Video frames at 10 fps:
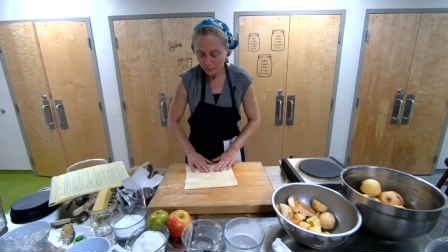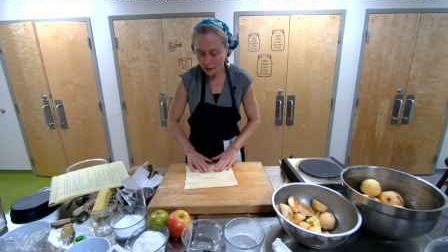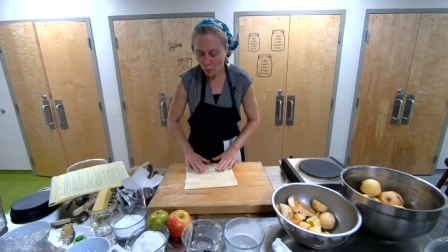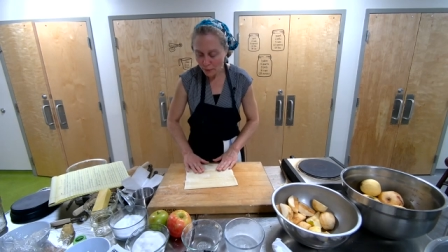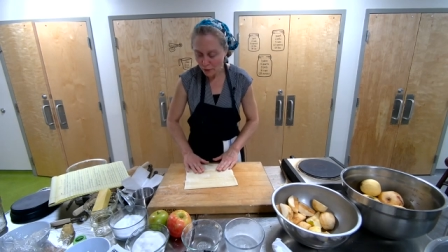
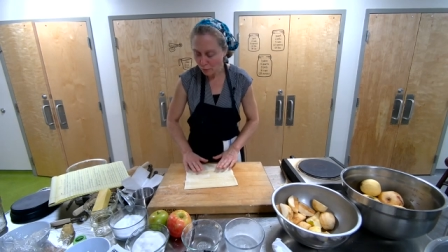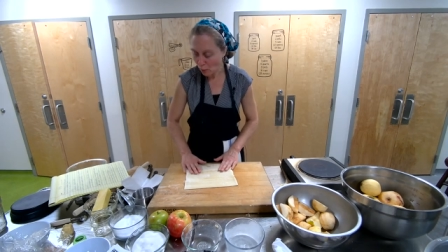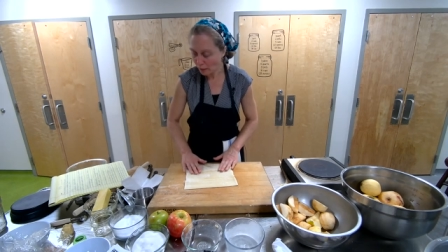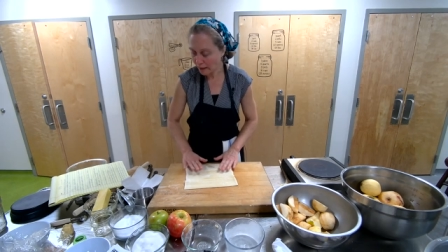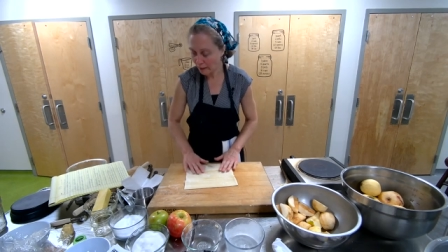When you
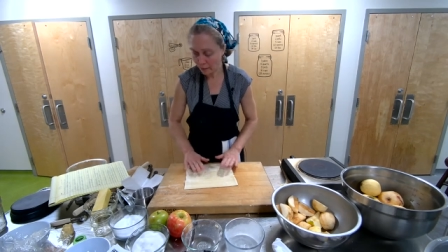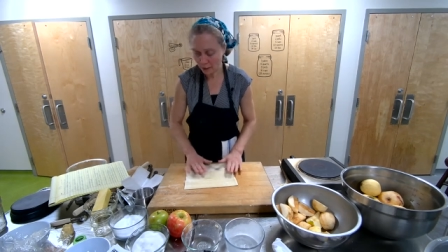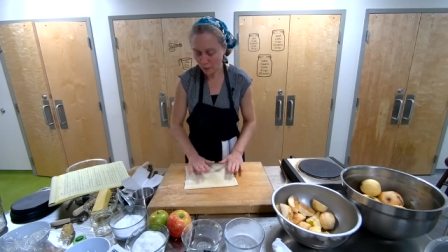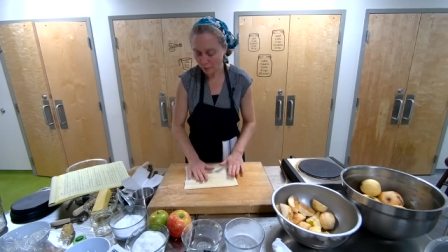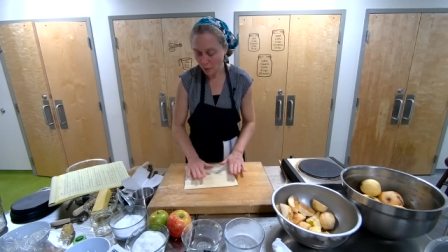roll it, when
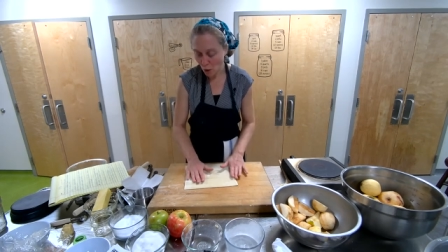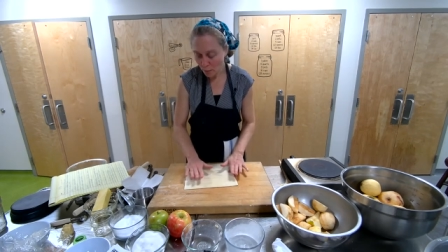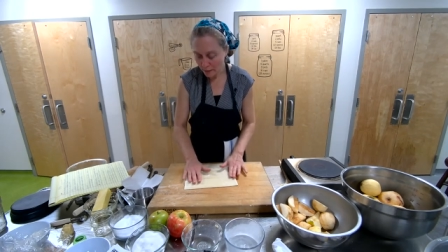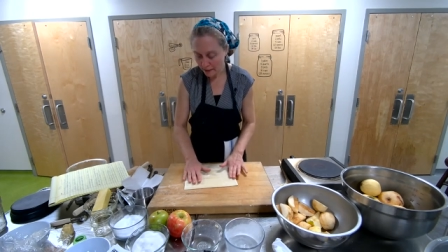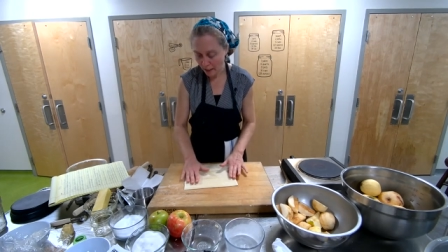you
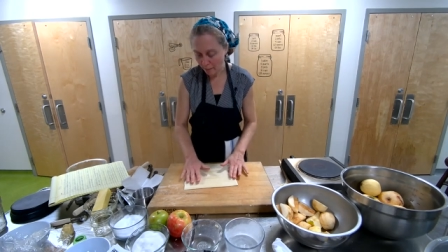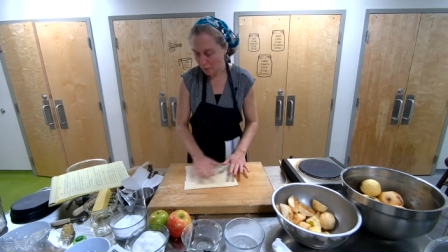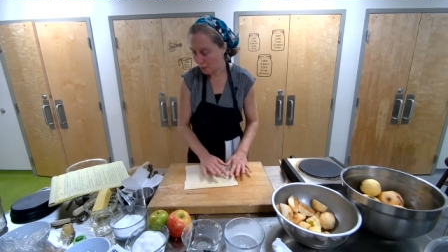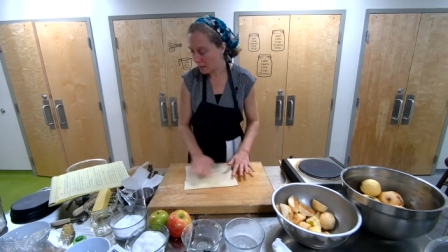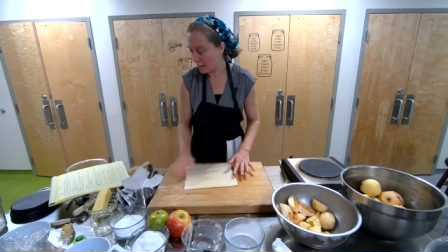open it up,
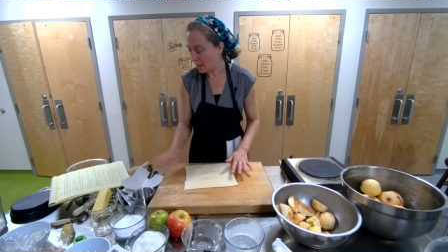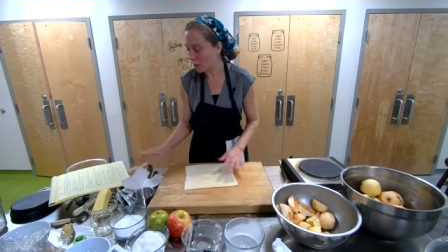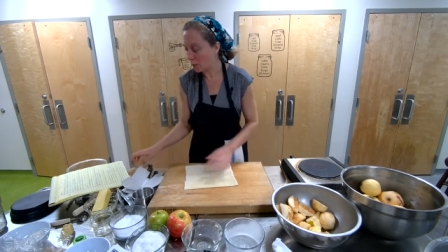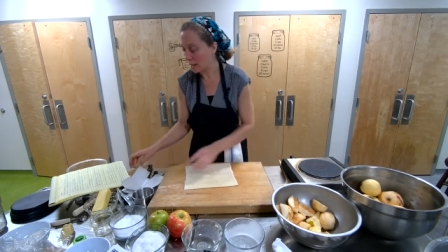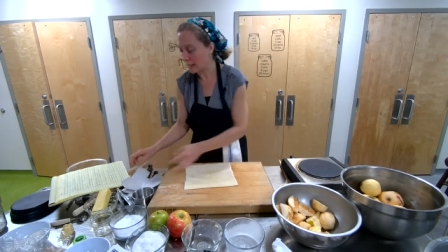you'll see the
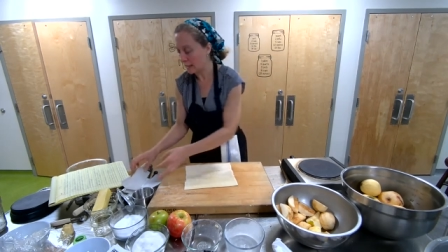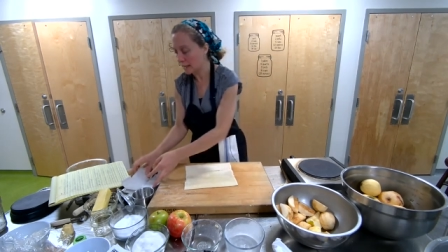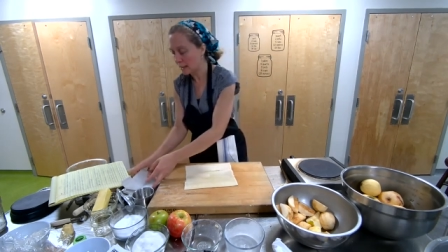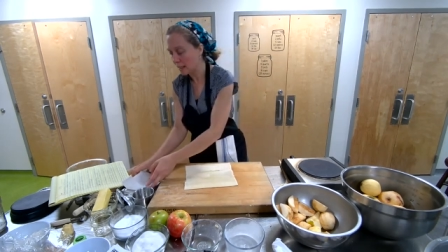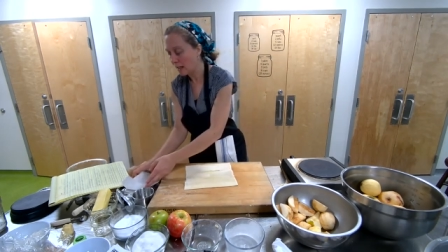creases,
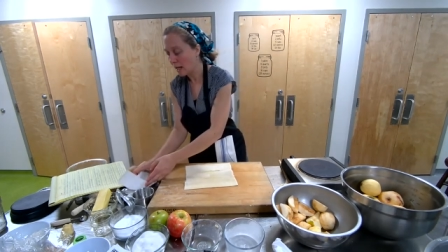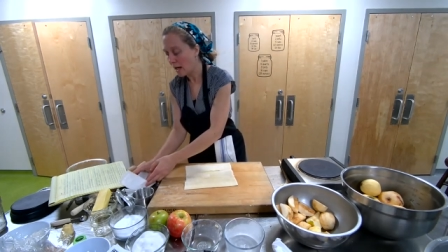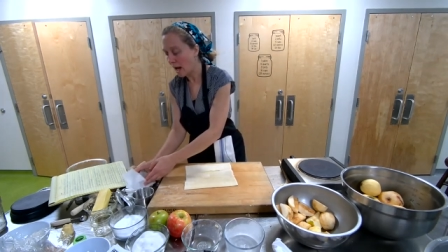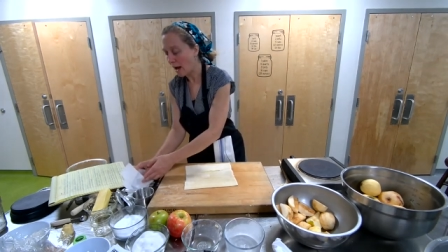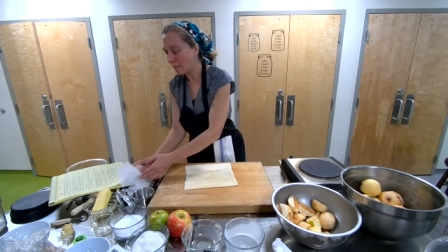
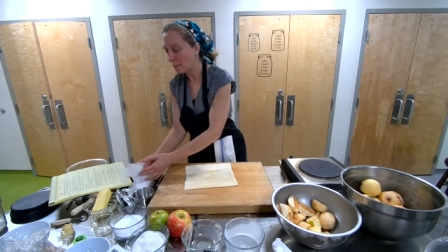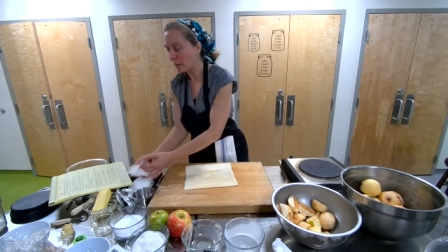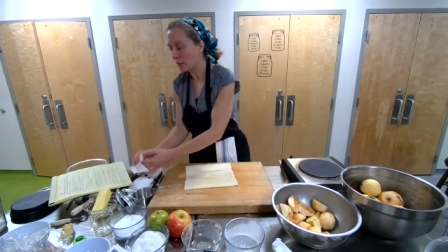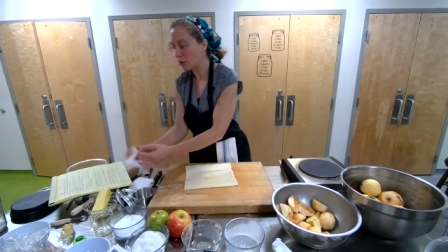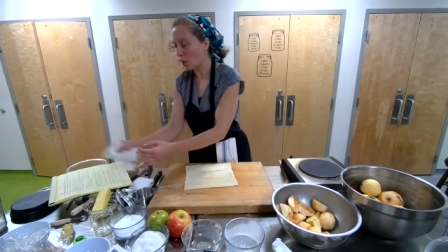
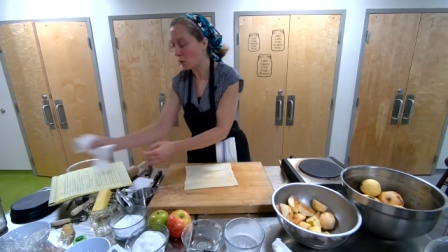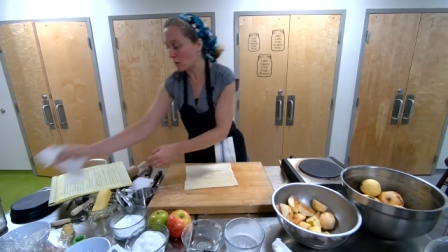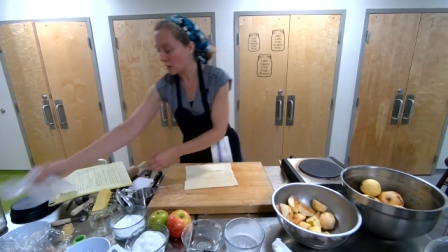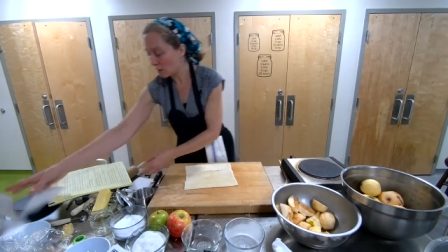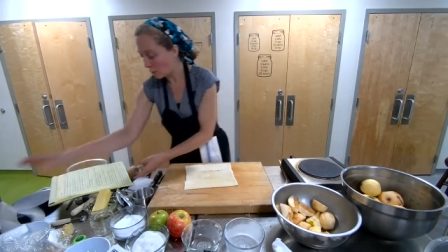but don't
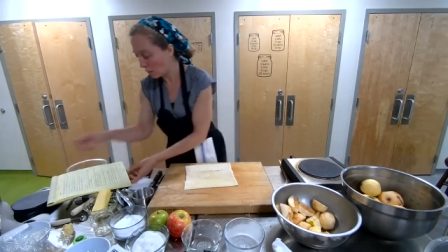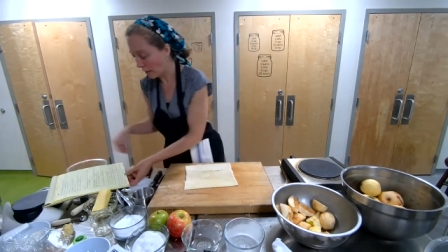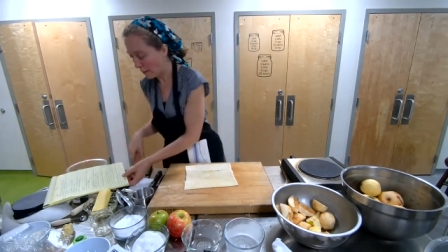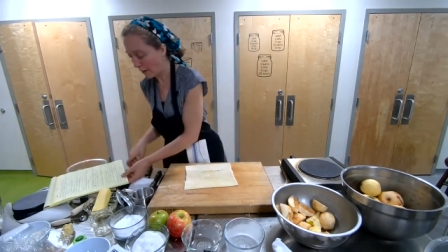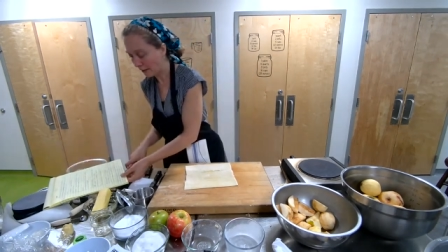worry
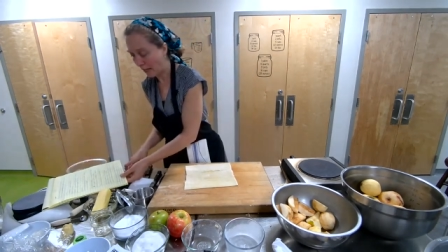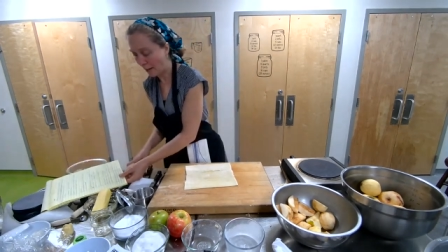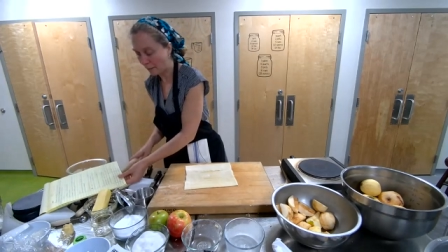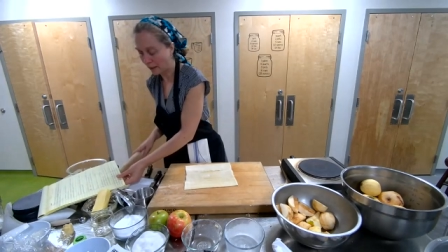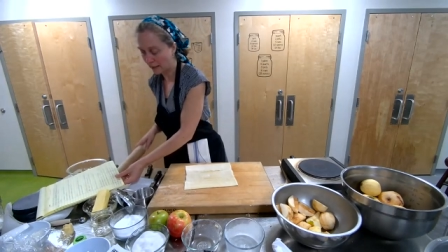about that,
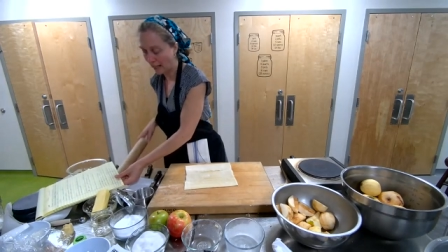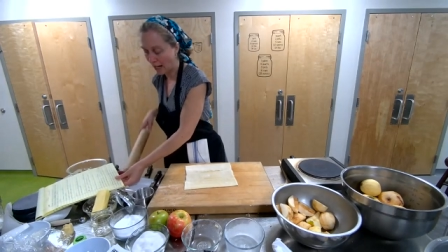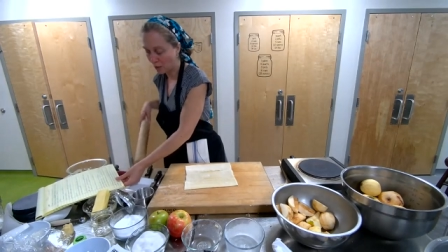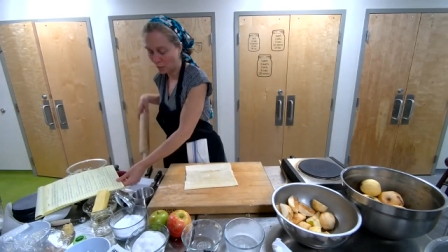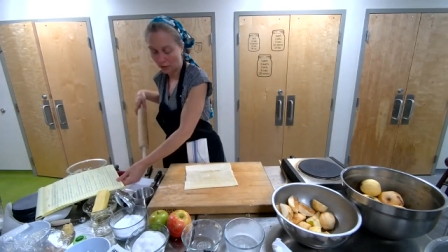because
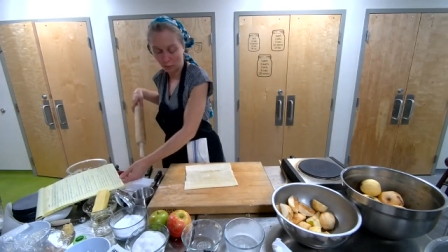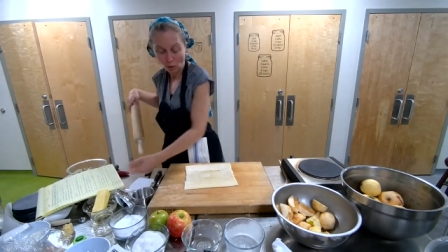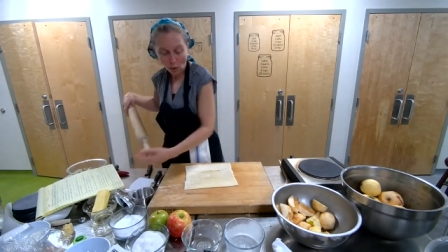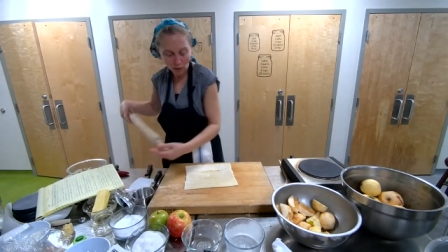as we roll